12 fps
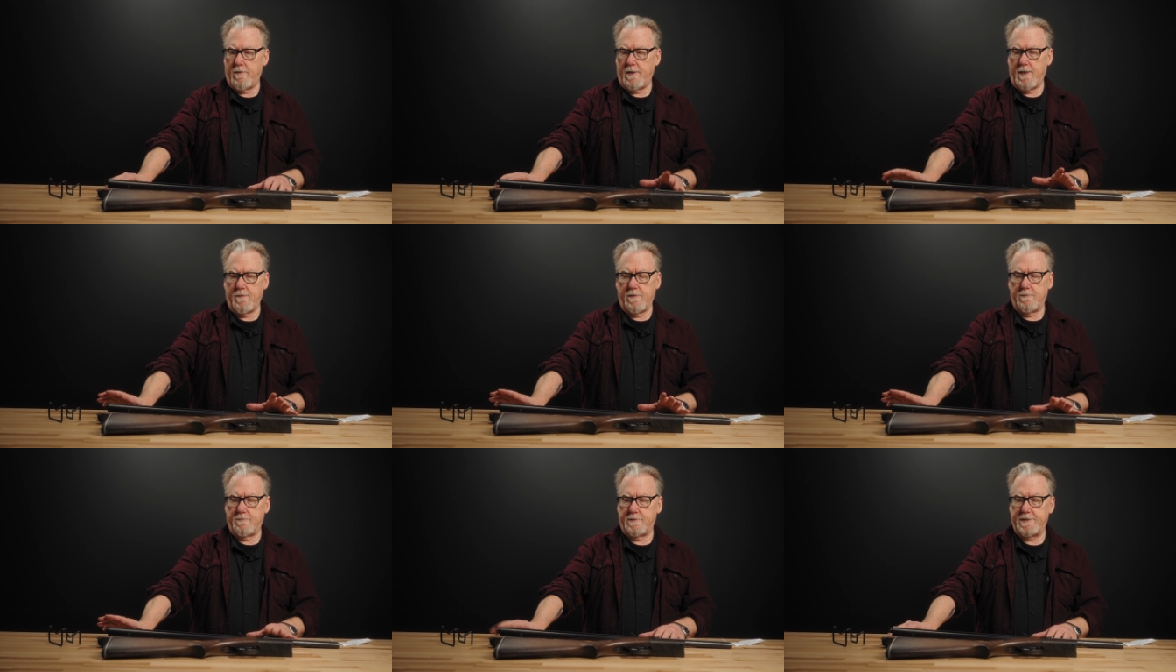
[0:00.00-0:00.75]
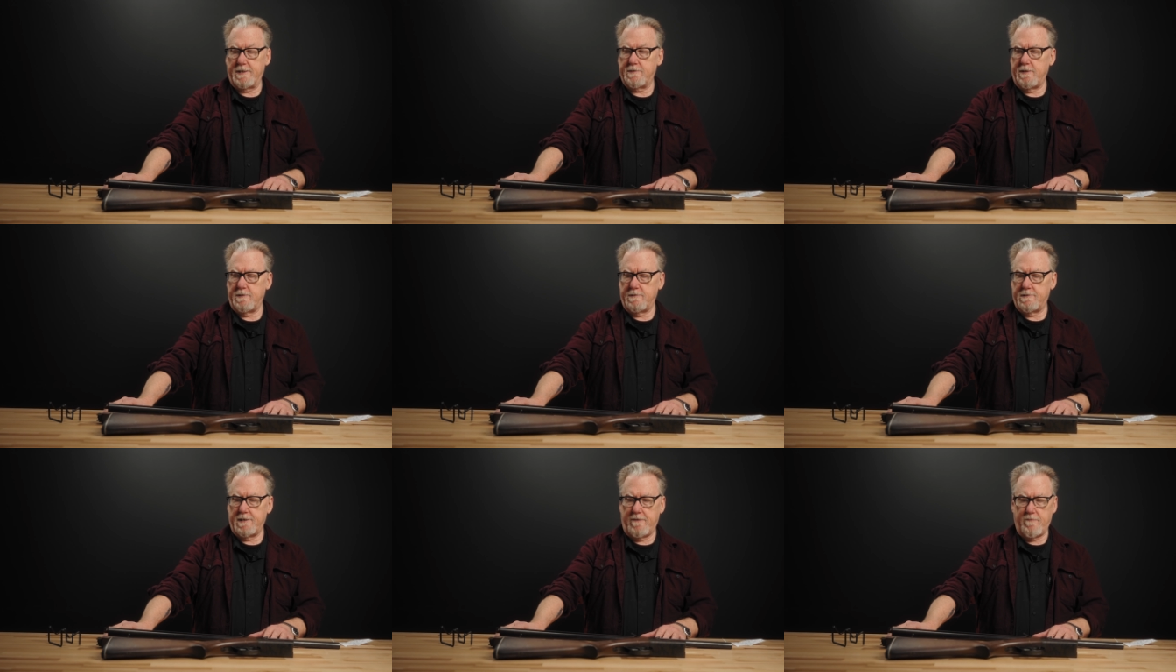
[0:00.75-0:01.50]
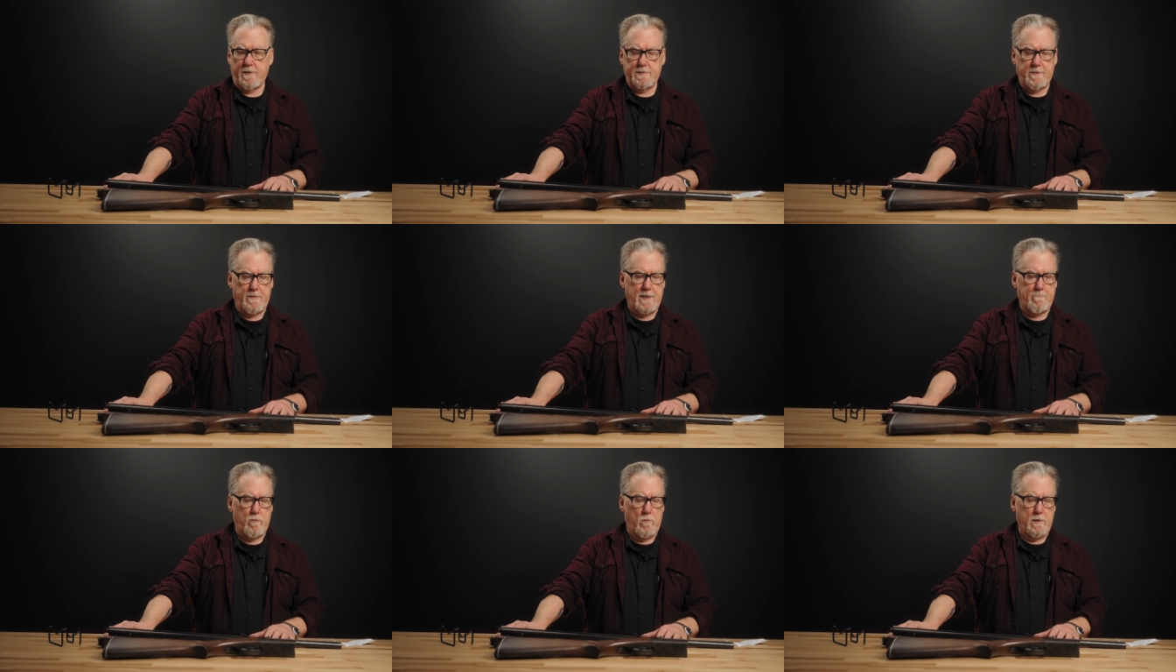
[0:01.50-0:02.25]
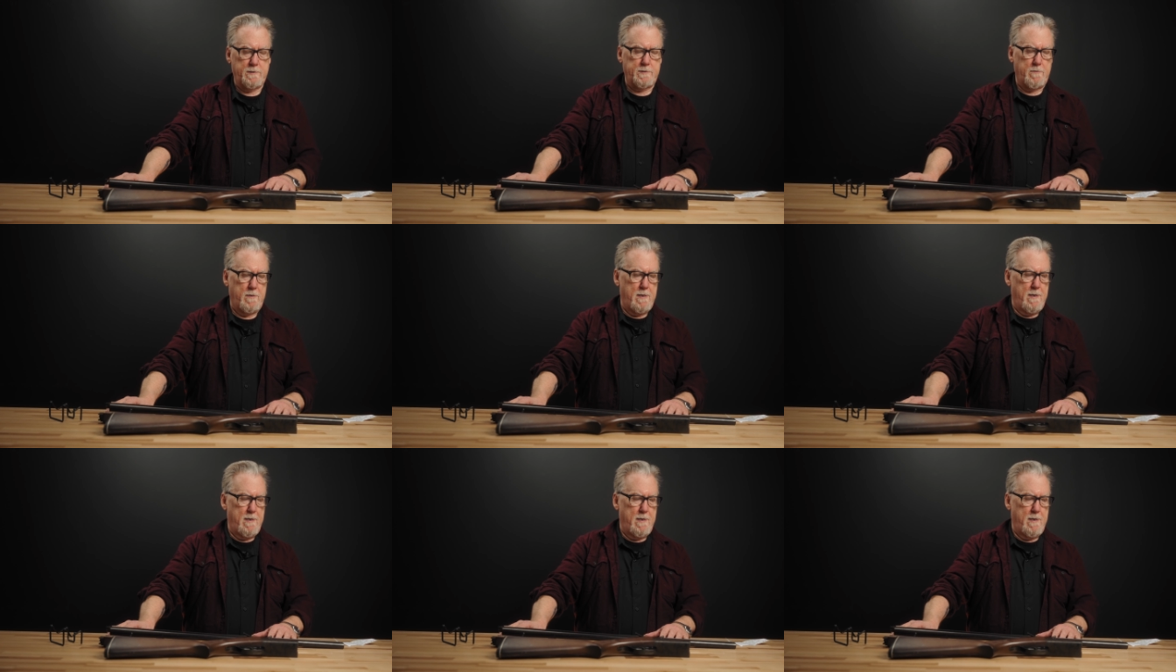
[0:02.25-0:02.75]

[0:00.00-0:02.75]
in the 60s and 70s at that point. So